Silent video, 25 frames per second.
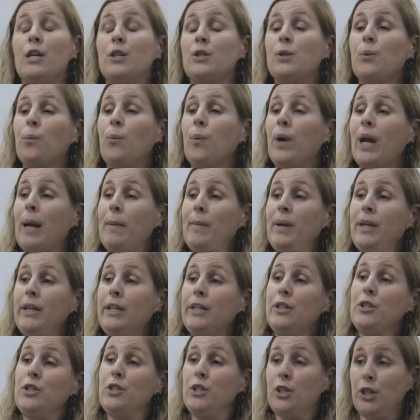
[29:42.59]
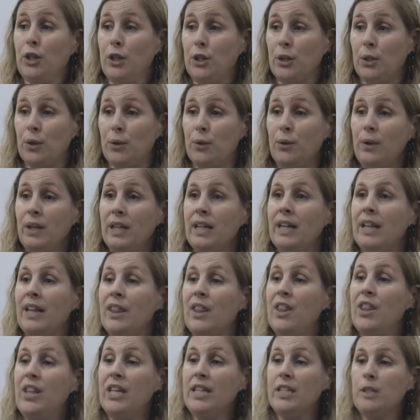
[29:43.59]
So what I'm gonna do,
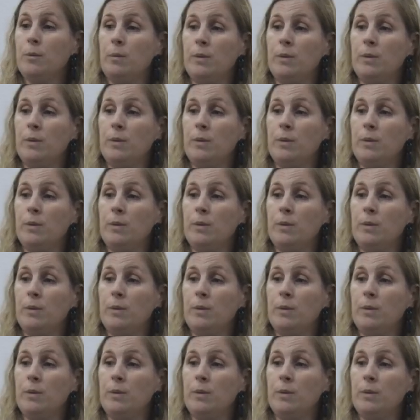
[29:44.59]
this